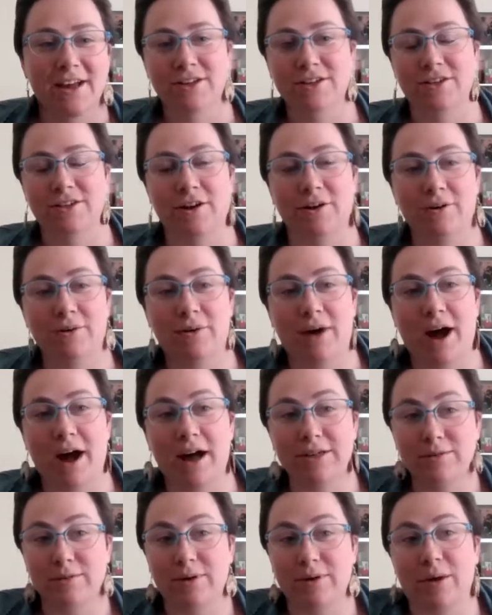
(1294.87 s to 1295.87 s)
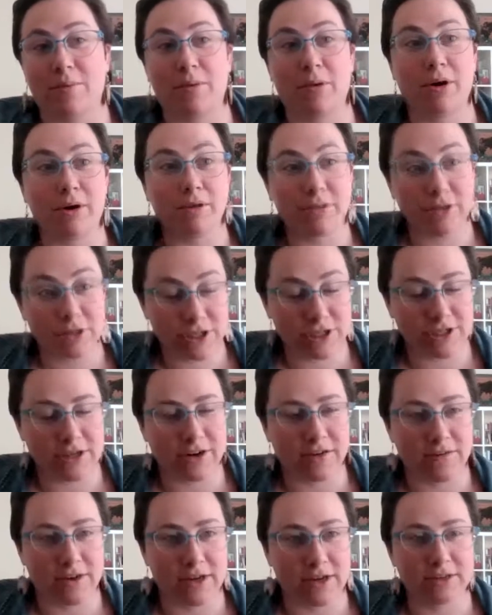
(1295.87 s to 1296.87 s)
So as we approach
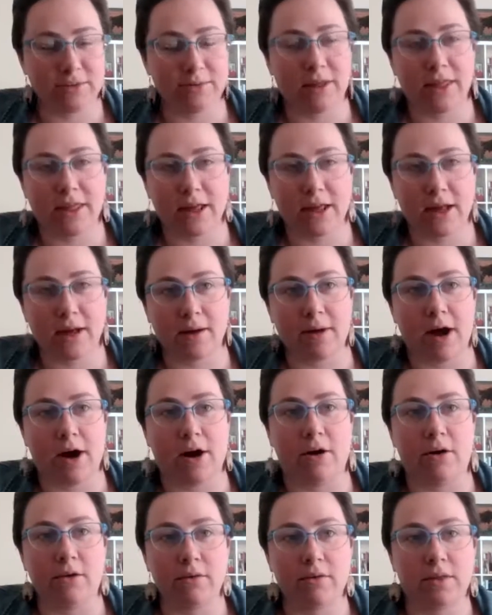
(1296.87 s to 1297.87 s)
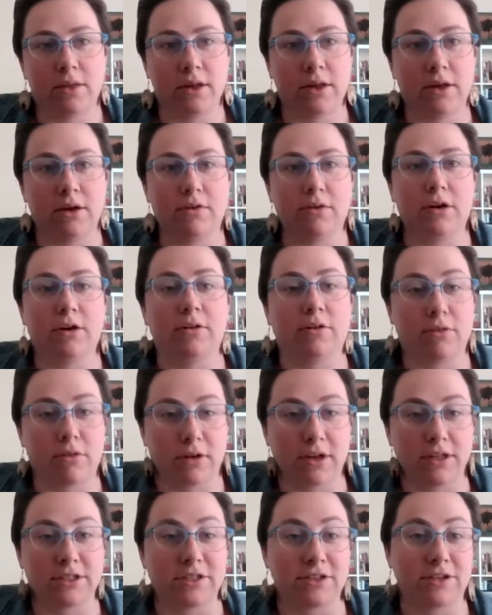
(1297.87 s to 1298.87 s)
service, we think about the critical
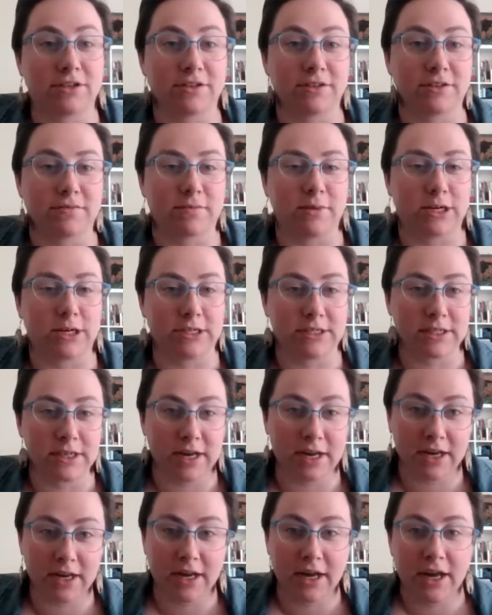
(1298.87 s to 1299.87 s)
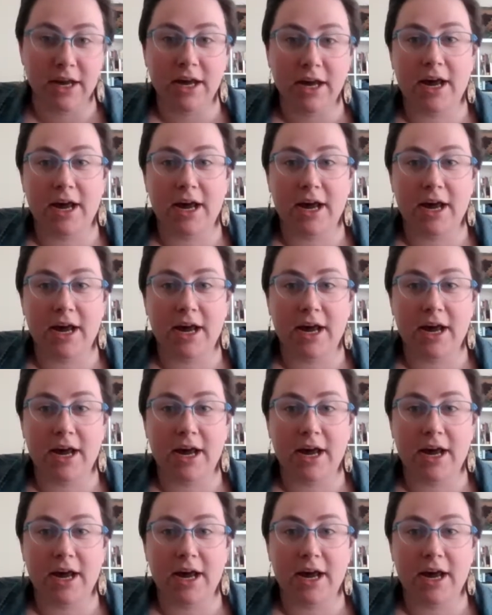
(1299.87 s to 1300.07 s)
concerns of mercy,